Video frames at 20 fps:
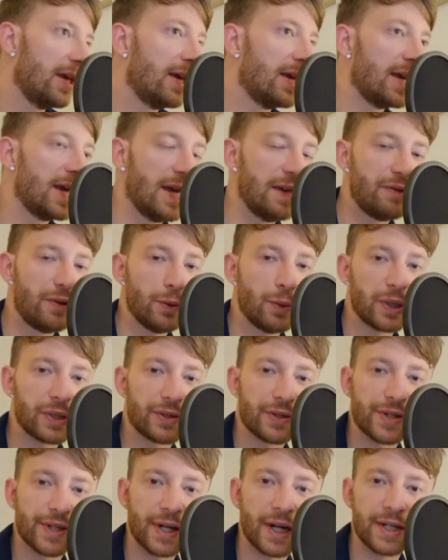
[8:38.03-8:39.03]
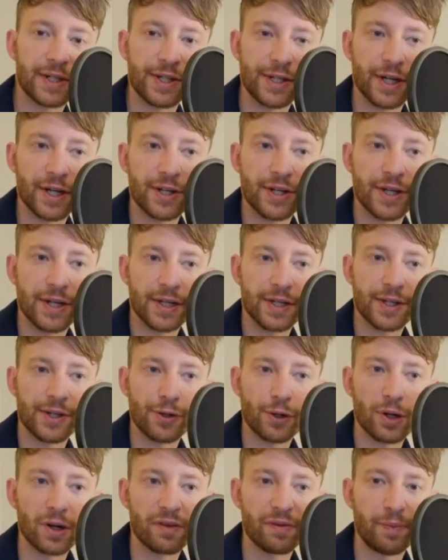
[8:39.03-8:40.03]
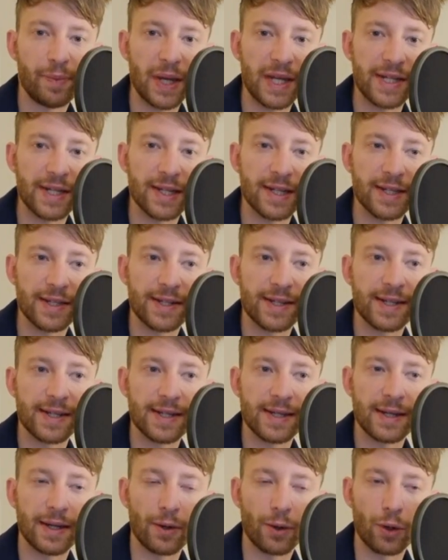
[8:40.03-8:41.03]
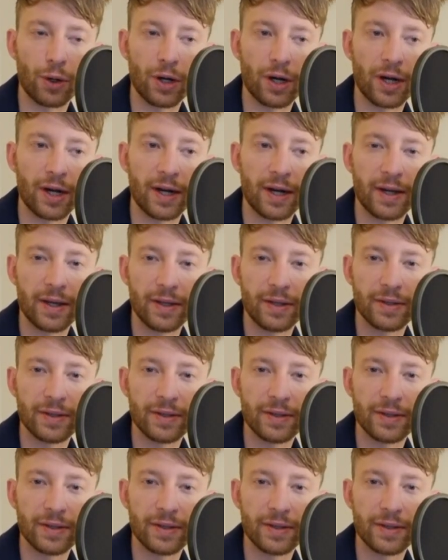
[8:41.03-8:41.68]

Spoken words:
If you want to start such a sort of business or